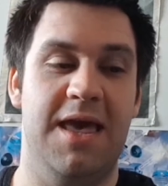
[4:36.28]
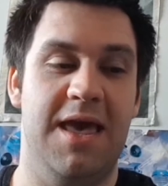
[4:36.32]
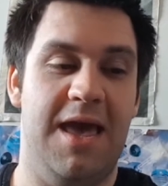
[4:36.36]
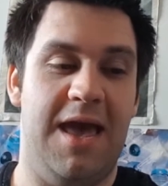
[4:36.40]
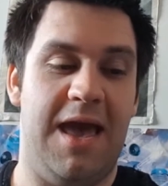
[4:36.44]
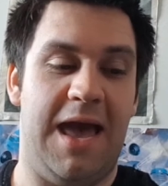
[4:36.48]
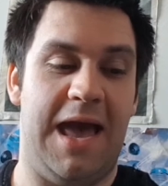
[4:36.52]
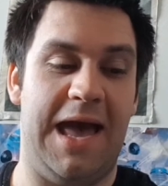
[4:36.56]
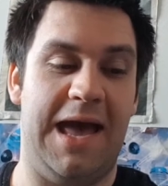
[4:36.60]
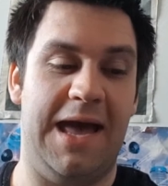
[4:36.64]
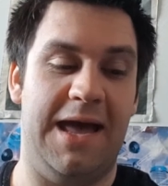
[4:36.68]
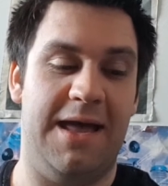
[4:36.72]

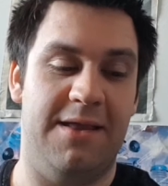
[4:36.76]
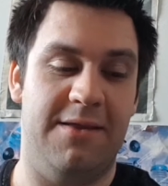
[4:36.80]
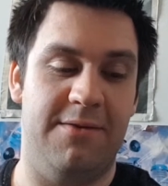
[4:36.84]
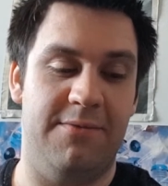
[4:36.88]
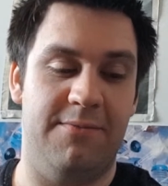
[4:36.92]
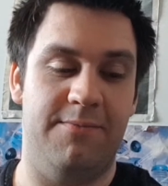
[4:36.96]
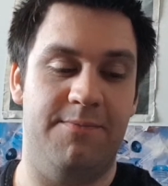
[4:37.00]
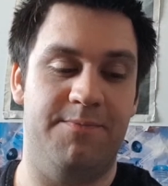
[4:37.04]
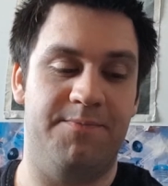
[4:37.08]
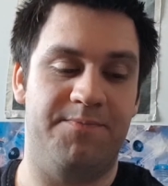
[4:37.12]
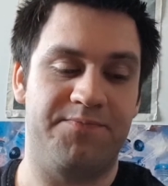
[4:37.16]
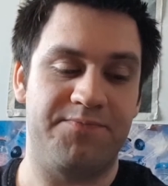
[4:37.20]

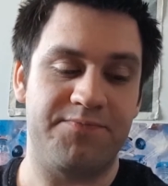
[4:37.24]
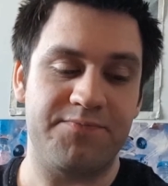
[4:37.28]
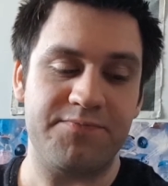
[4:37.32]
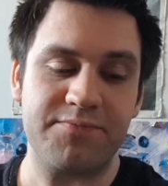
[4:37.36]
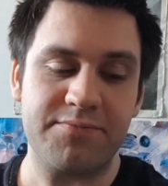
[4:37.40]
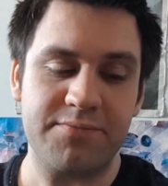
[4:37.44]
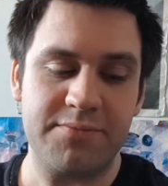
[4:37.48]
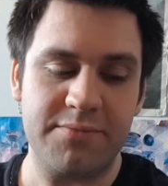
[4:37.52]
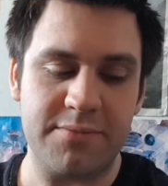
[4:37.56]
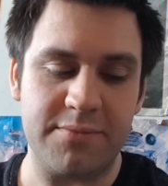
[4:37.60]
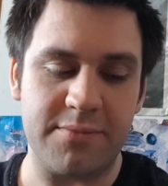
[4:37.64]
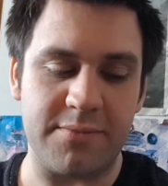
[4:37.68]
and
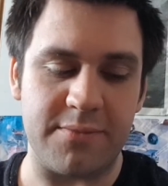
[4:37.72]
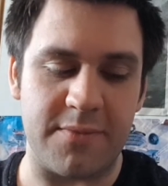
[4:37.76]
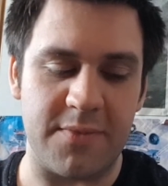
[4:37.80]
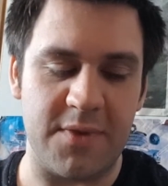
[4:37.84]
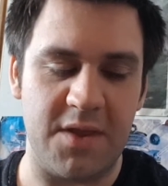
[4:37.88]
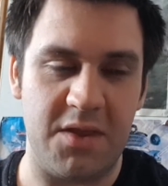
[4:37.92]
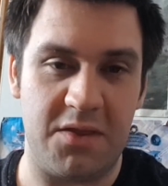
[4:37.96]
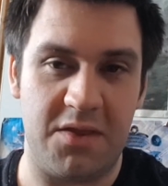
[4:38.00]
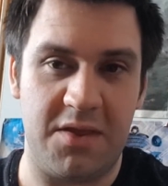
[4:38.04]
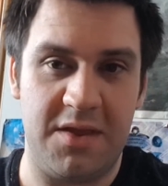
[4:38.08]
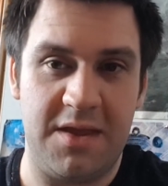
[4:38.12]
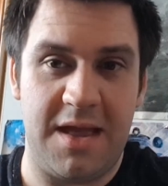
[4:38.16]

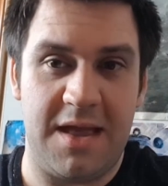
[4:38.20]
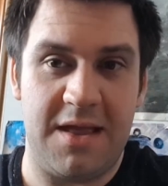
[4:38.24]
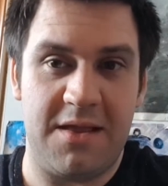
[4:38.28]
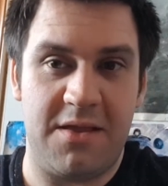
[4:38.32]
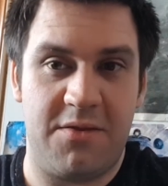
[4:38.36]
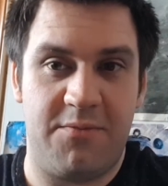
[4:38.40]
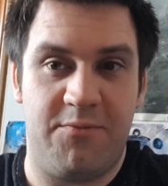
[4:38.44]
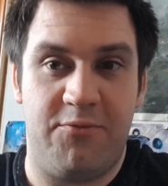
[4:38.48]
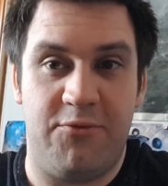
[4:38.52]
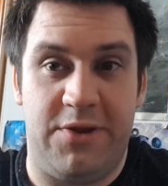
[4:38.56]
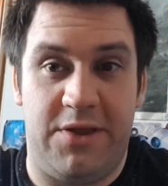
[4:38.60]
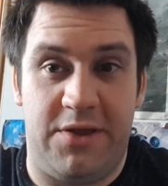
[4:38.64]
so yeah, it's
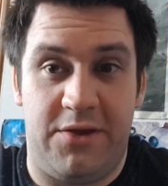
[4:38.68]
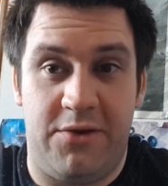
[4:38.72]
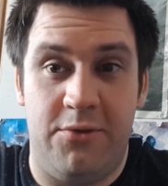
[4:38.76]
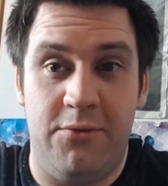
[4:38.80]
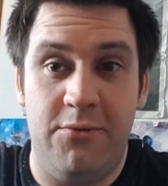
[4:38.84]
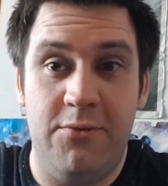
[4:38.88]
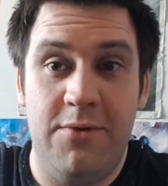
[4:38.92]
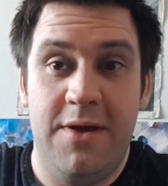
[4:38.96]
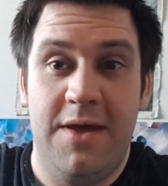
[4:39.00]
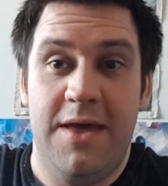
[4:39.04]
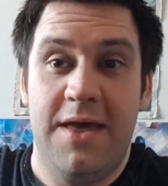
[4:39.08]
pretty cool.